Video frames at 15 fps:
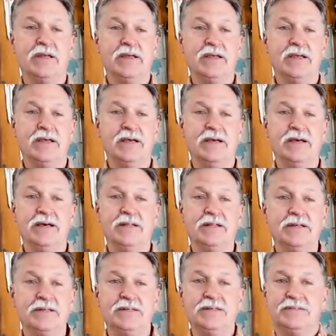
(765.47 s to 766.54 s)
and
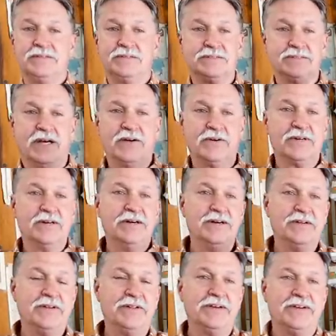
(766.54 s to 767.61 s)
it's all
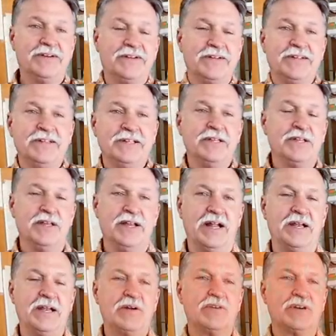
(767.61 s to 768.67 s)
gone. And
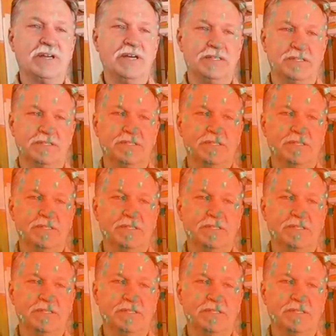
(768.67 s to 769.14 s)
I never got to